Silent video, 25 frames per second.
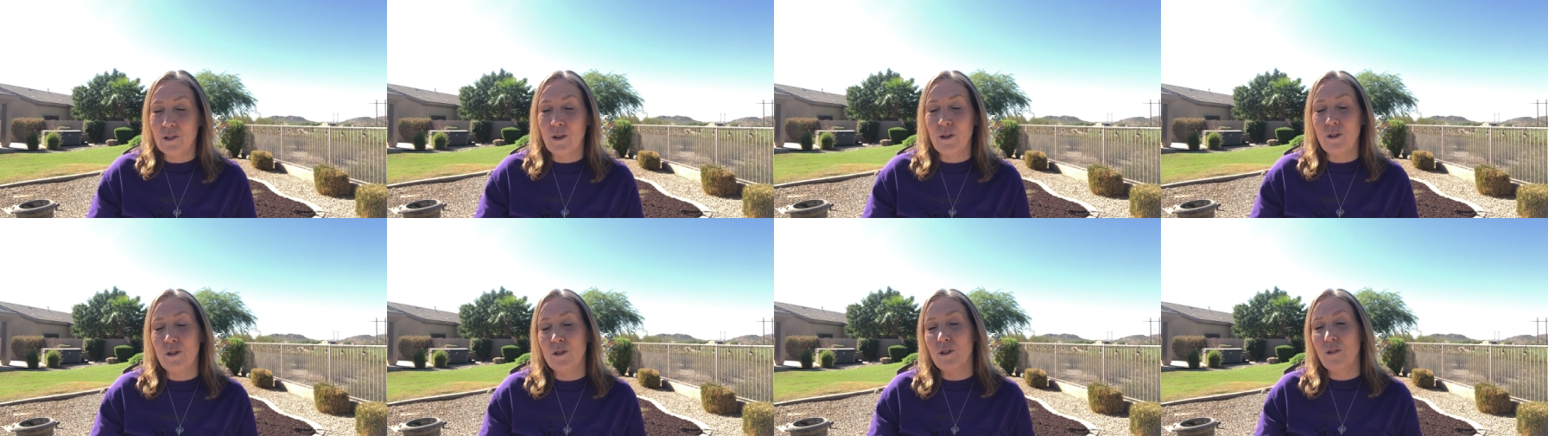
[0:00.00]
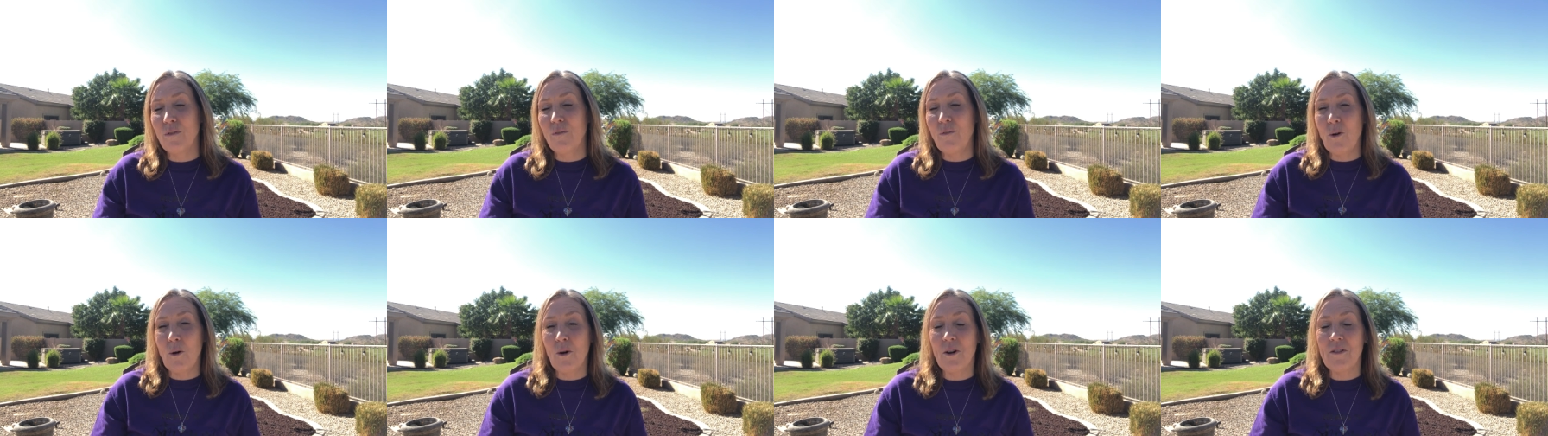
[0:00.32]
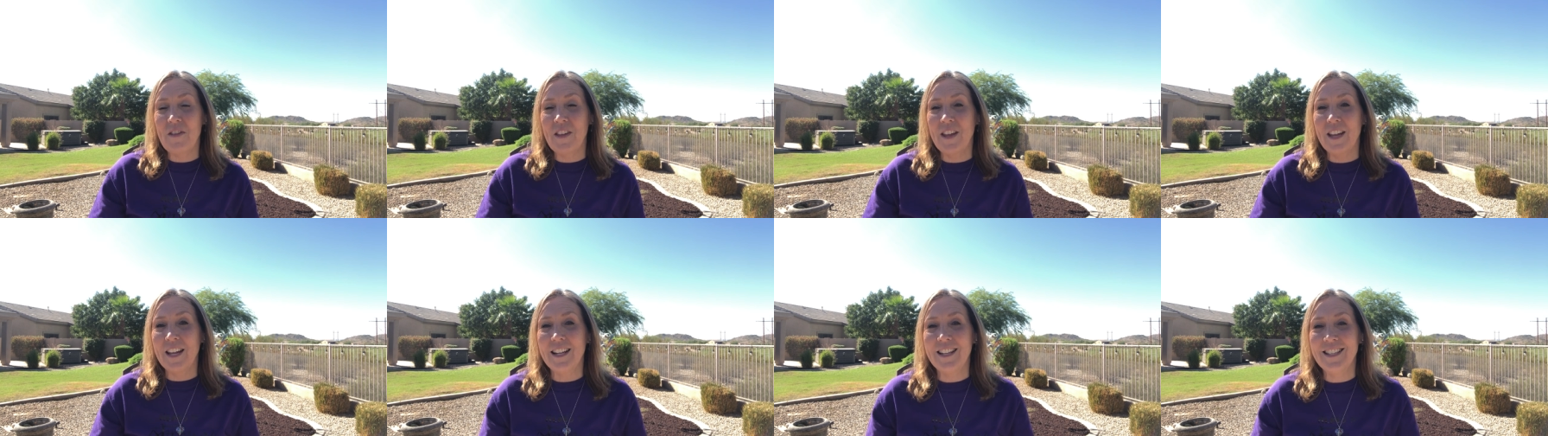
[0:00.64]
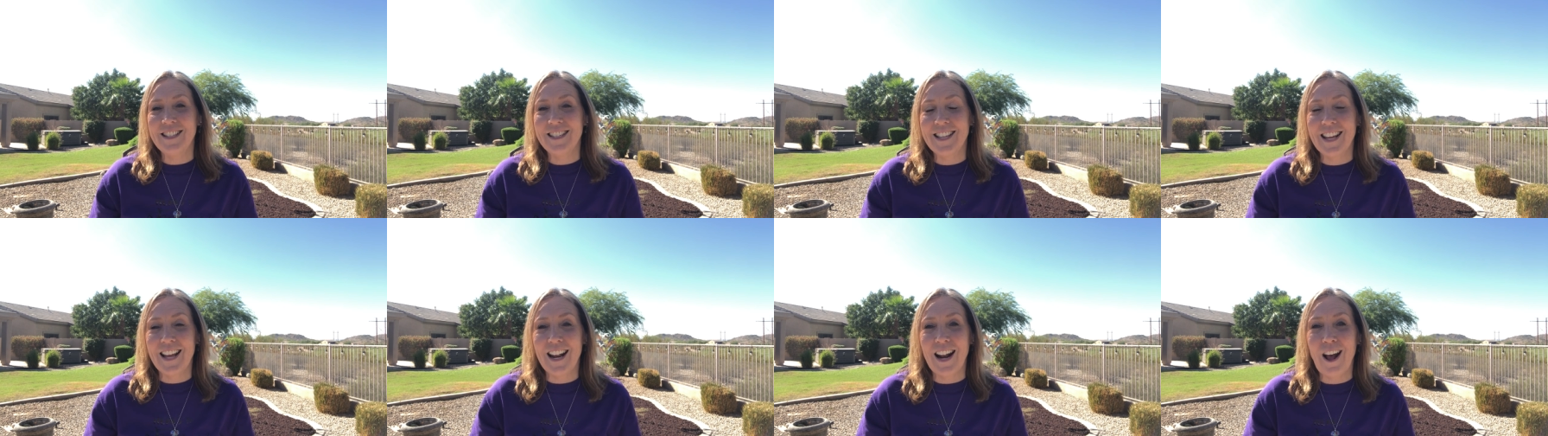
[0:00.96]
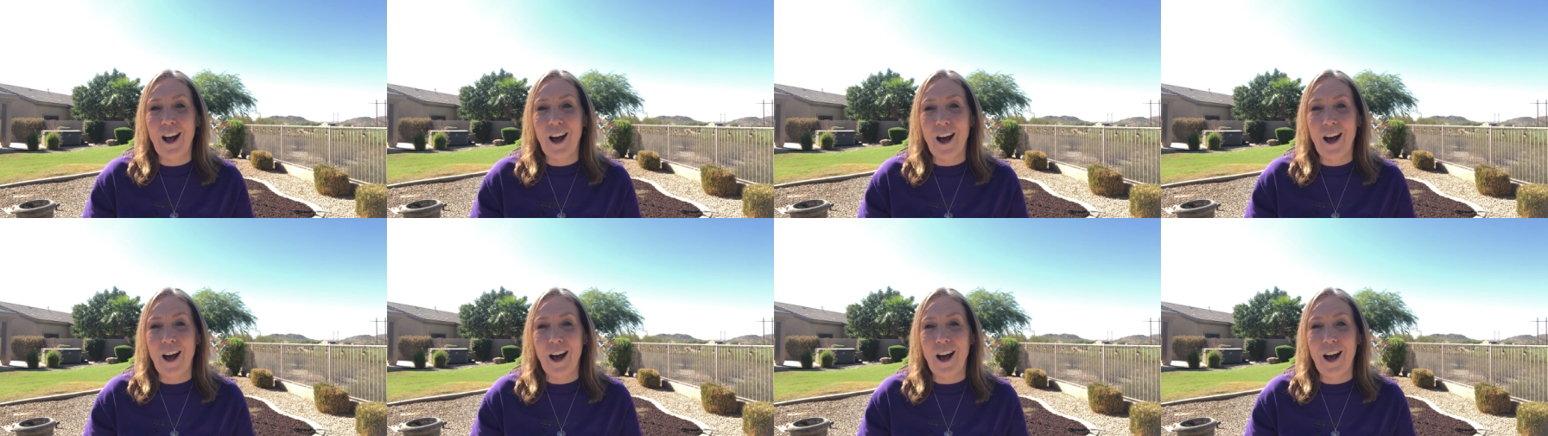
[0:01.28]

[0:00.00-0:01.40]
So there's four things that